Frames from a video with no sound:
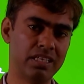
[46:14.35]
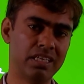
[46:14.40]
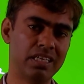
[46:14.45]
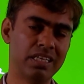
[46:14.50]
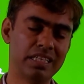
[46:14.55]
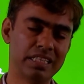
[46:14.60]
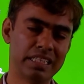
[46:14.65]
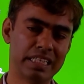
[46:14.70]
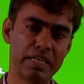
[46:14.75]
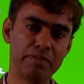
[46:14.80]

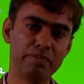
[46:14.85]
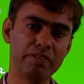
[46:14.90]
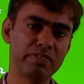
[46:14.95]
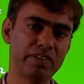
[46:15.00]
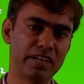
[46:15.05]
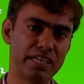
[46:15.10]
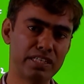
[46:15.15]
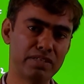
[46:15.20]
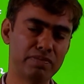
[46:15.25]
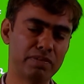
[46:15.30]
Then we
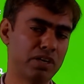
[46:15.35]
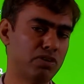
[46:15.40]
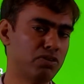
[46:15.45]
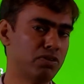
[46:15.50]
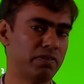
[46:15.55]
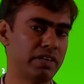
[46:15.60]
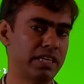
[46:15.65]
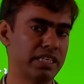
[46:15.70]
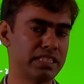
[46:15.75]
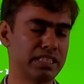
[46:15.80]
find the value of
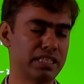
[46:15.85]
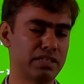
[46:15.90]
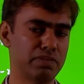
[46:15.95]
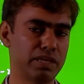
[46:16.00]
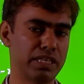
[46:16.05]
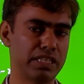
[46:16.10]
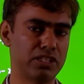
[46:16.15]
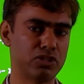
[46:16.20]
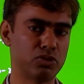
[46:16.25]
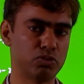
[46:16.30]
xn
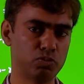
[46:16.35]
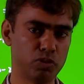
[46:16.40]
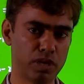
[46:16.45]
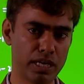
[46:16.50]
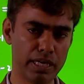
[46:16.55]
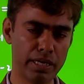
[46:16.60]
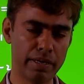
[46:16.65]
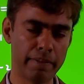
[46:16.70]
minus 1,